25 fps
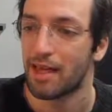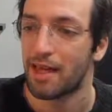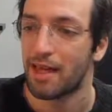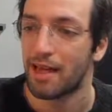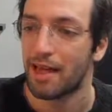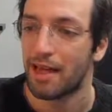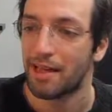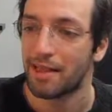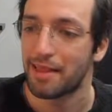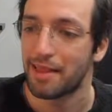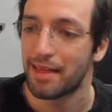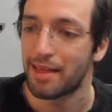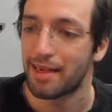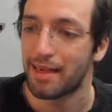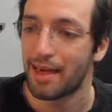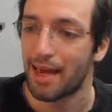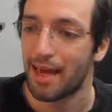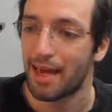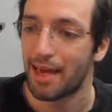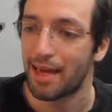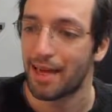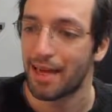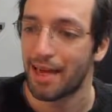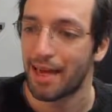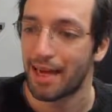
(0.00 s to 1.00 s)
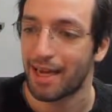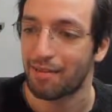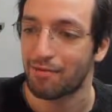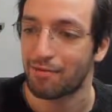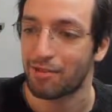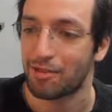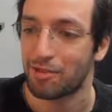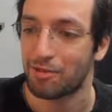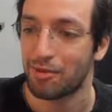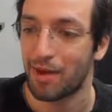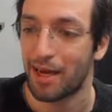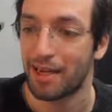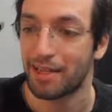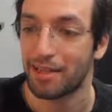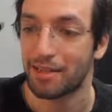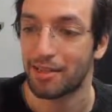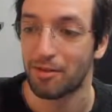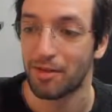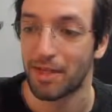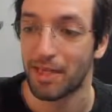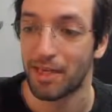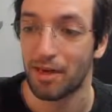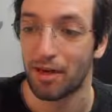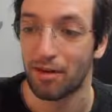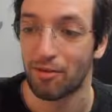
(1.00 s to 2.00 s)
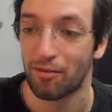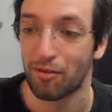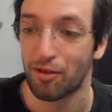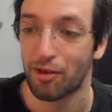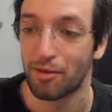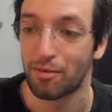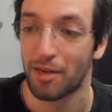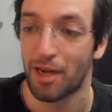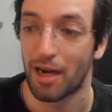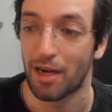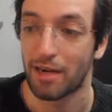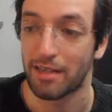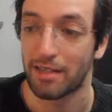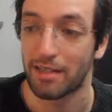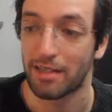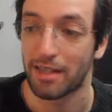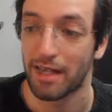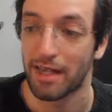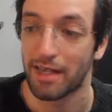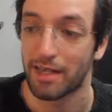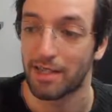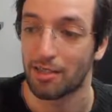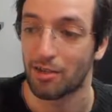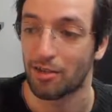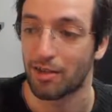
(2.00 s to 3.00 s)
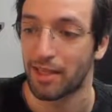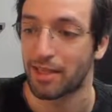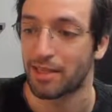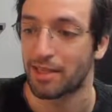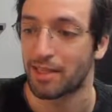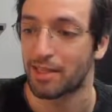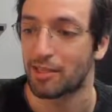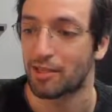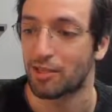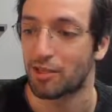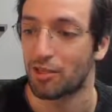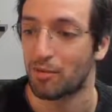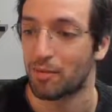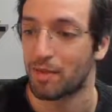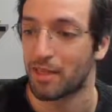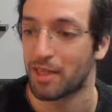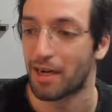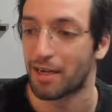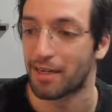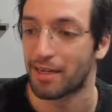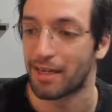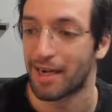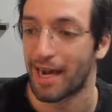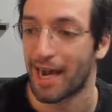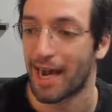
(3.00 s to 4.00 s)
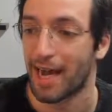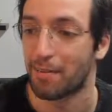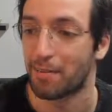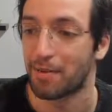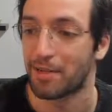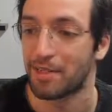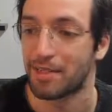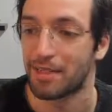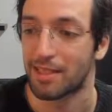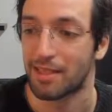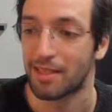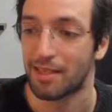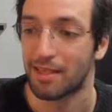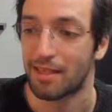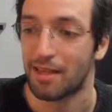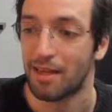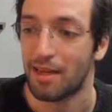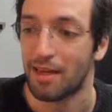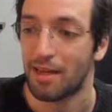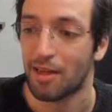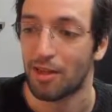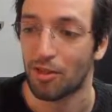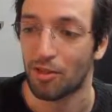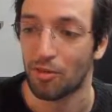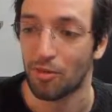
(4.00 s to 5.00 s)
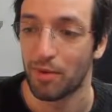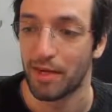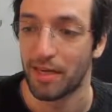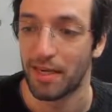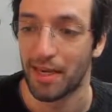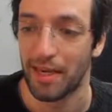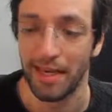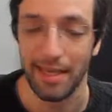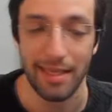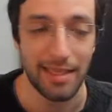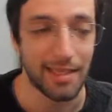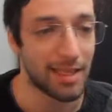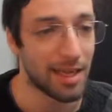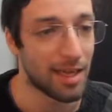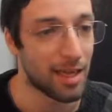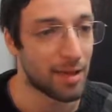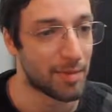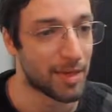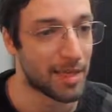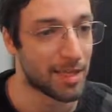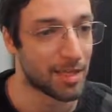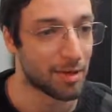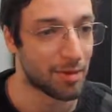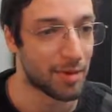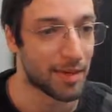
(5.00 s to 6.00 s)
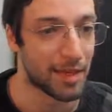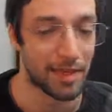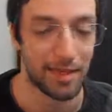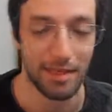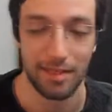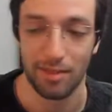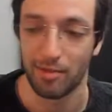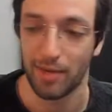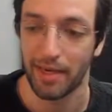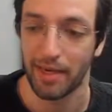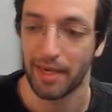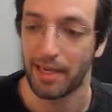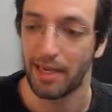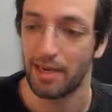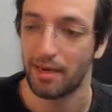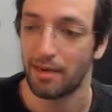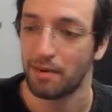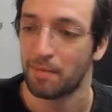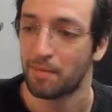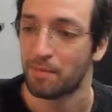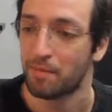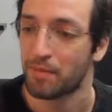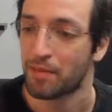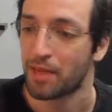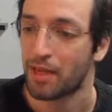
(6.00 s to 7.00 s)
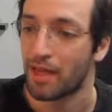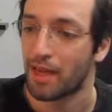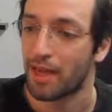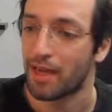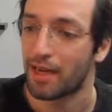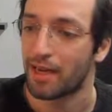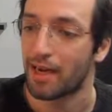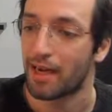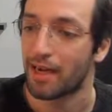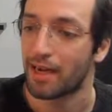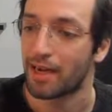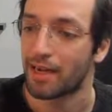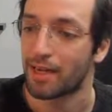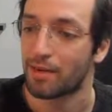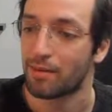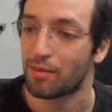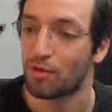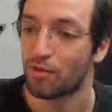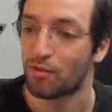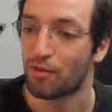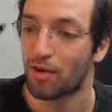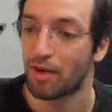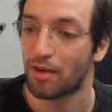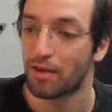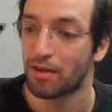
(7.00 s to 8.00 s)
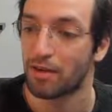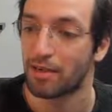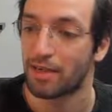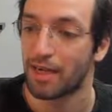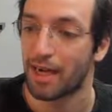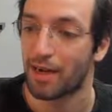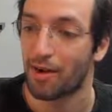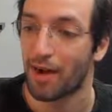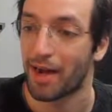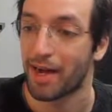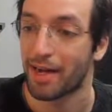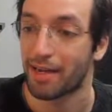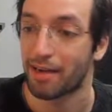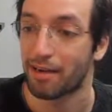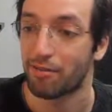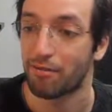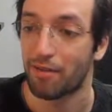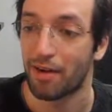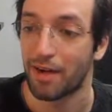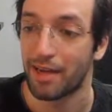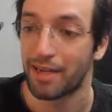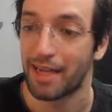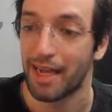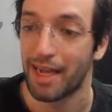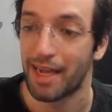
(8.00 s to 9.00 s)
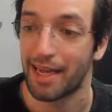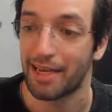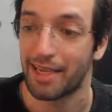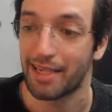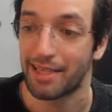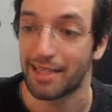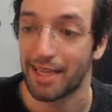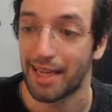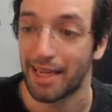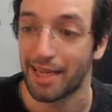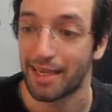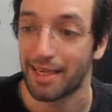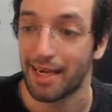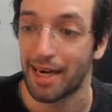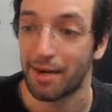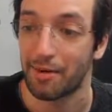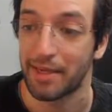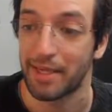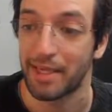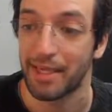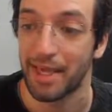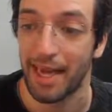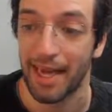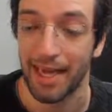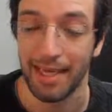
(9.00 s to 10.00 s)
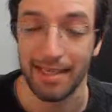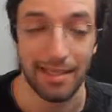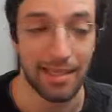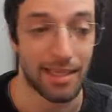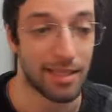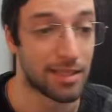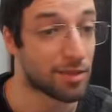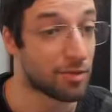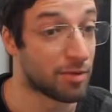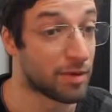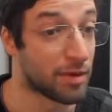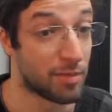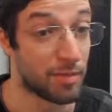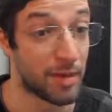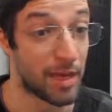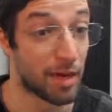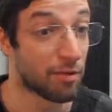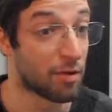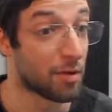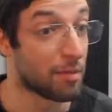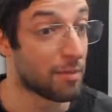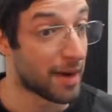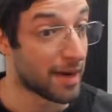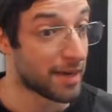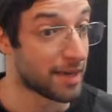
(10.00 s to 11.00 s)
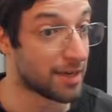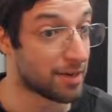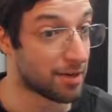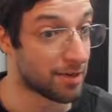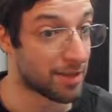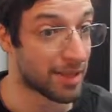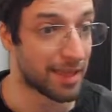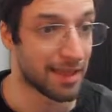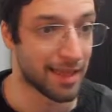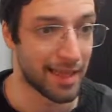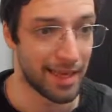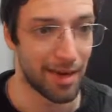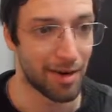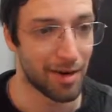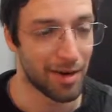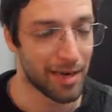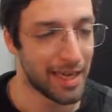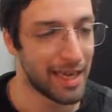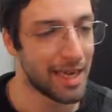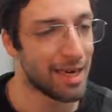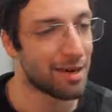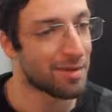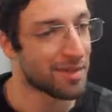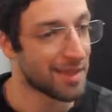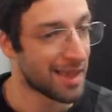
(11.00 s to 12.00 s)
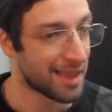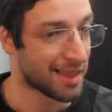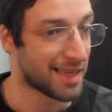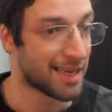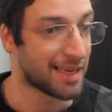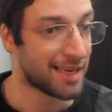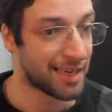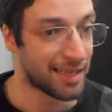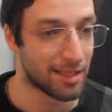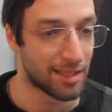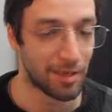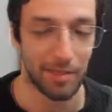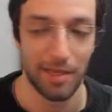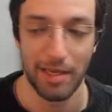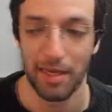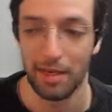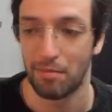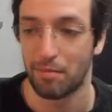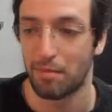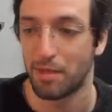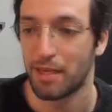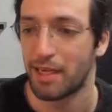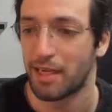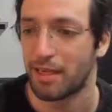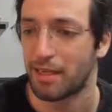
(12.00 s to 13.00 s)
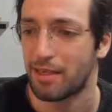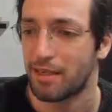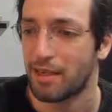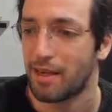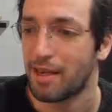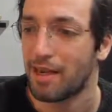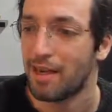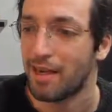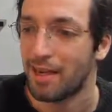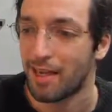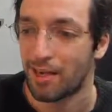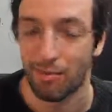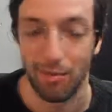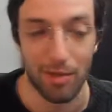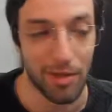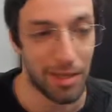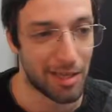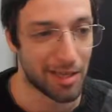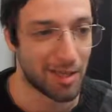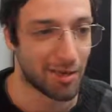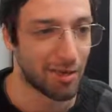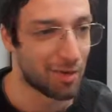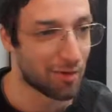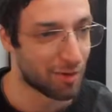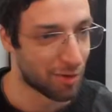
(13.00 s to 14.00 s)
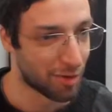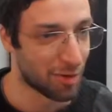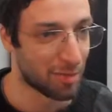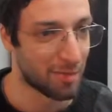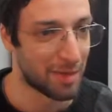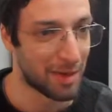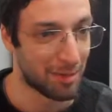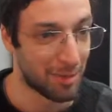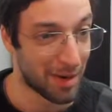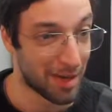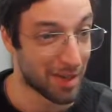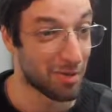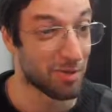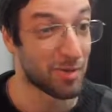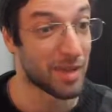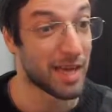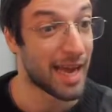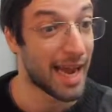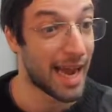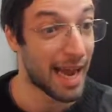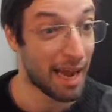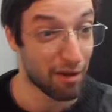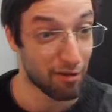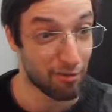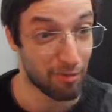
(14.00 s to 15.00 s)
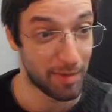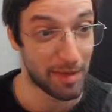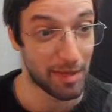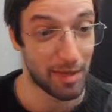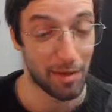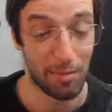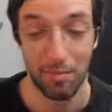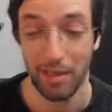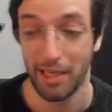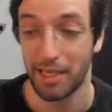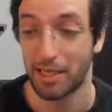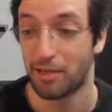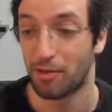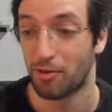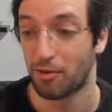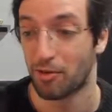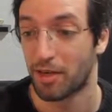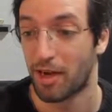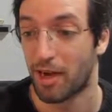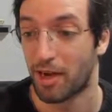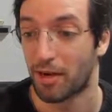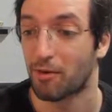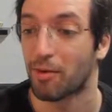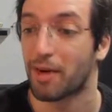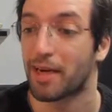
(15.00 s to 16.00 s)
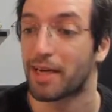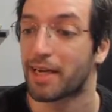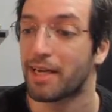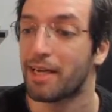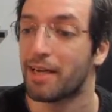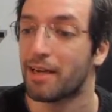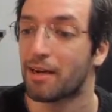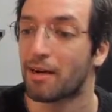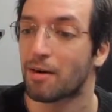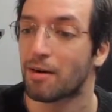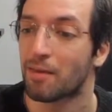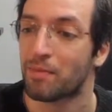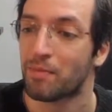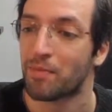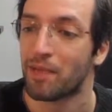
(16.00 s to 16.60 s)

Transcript: And then I have to enter the confirmed audit date. So let's assume the audit happens in 3 days. I'll be entering this right here, and I can move on. Now I can find any secondary task. It's going to be a reminder that they are here and that they need to be completed. It will also inform me whether they have been completed or not right here.